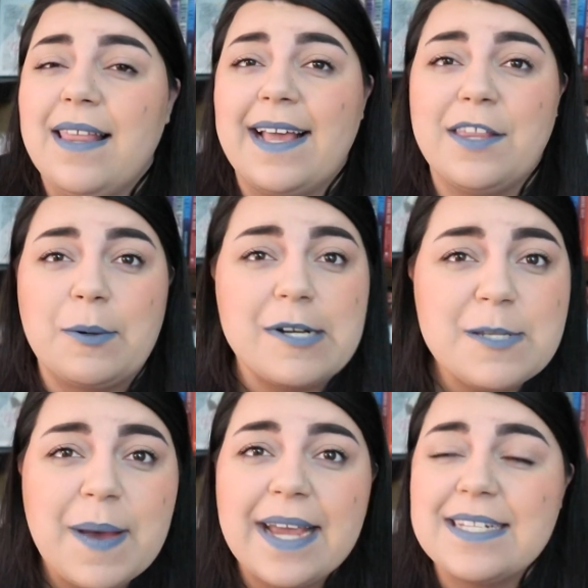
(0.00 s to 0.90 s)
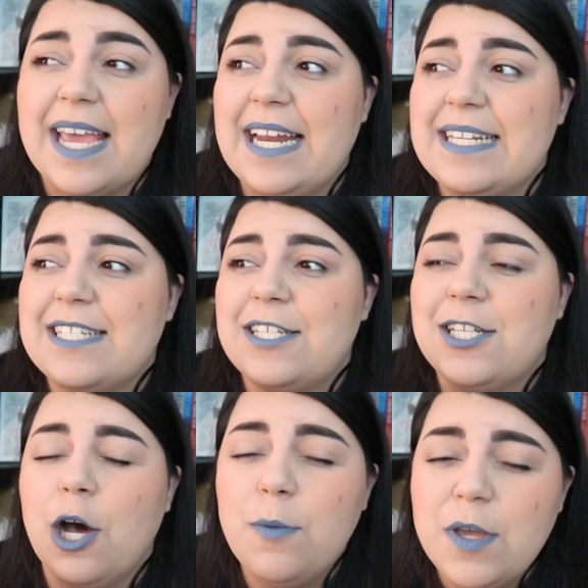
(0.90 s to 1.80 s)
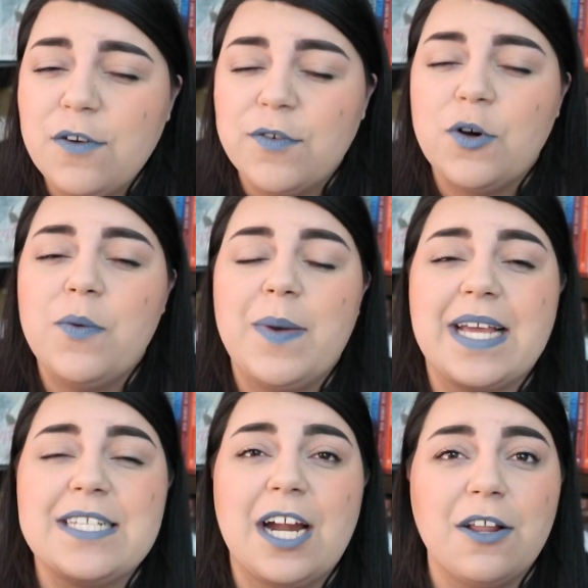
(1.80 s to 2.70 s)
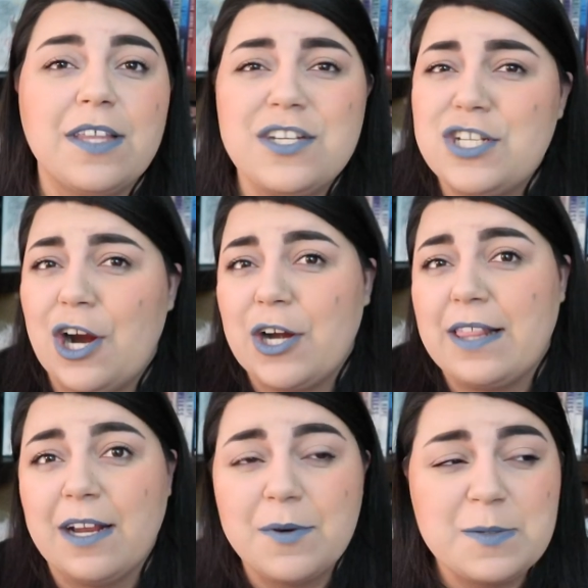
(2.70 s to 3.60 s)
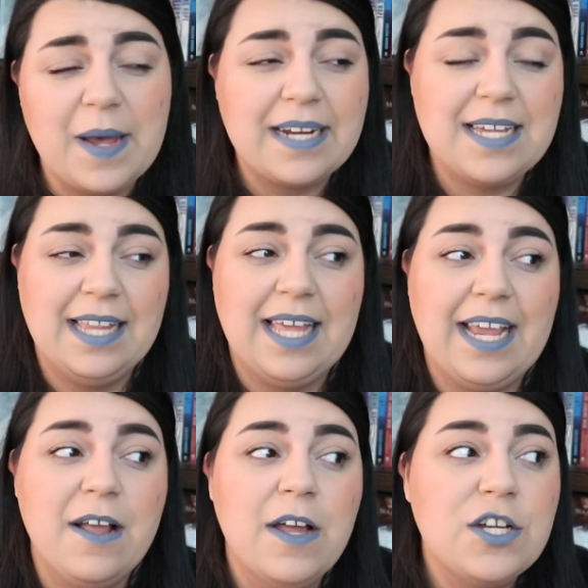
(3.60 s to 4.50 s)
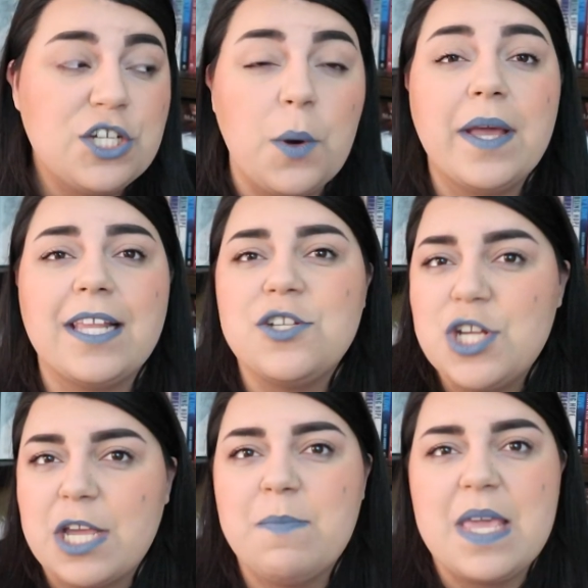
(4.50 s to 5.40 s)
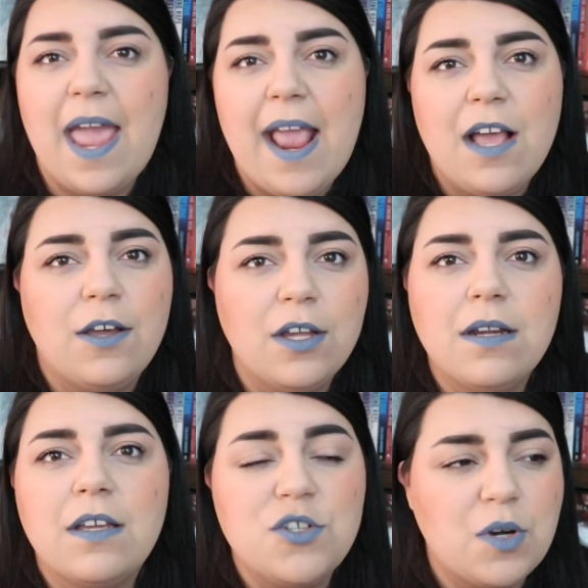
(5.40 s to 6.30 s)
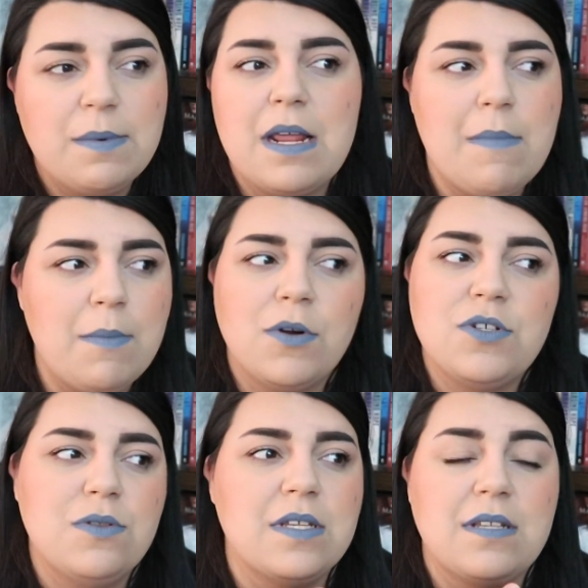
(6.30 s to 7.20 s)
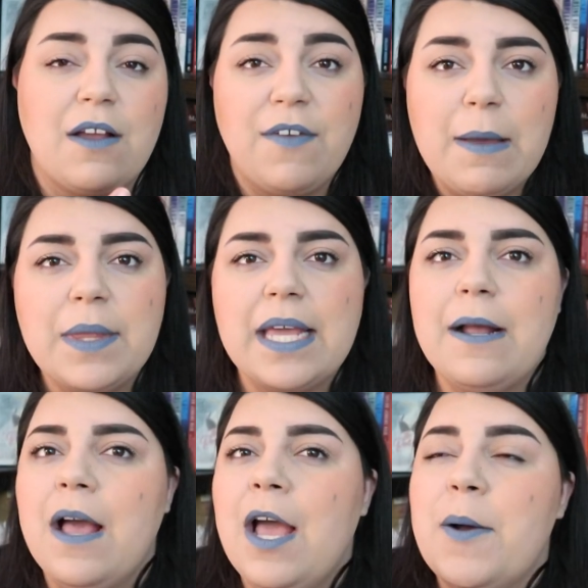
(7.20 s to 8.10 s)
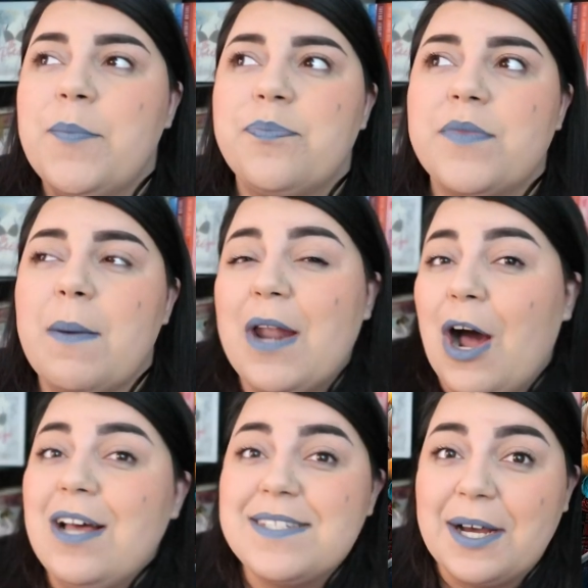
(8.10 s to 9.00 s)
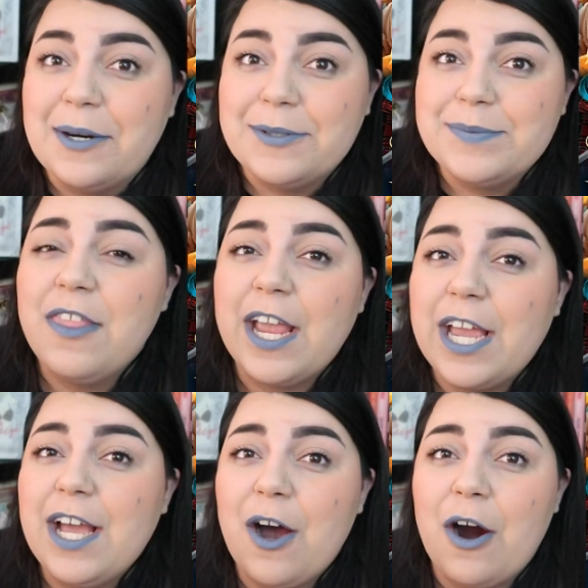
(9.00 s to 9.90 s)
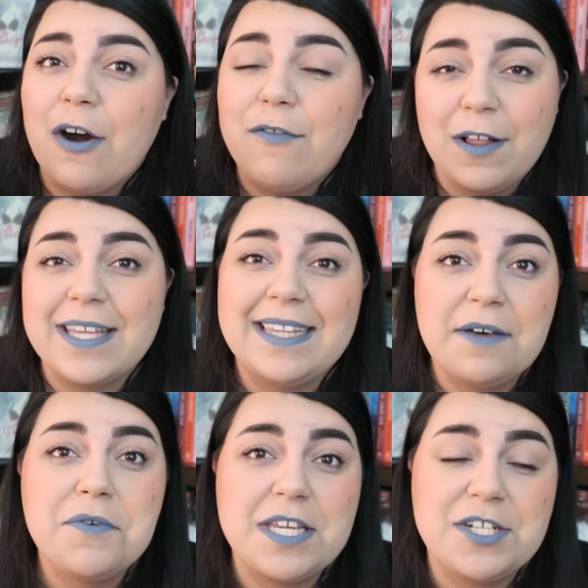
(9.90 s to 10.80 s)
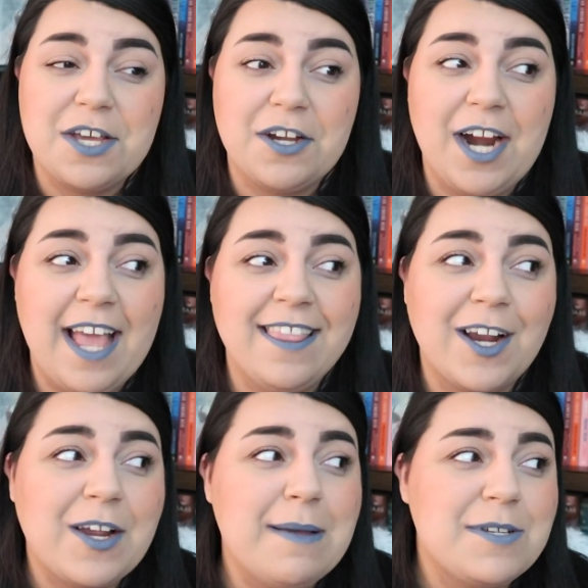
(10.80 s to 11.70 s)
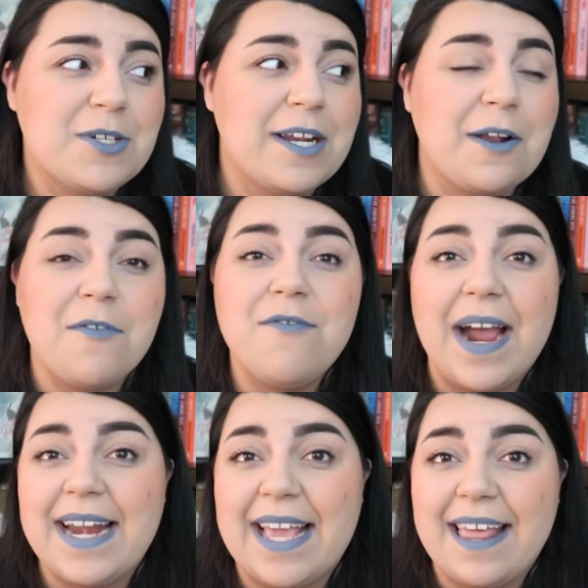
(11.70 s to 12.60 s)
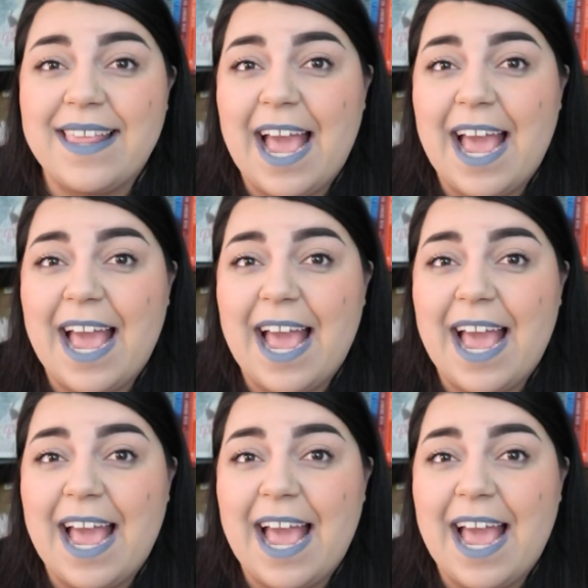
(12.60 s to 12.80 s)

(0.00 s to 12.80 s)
like their respect. And it's so beautiful because not only is she earning their respect and like showing that she can be a good contributing member to this like family, but also they are falling in love with each other and their chemistry, they're fighting it.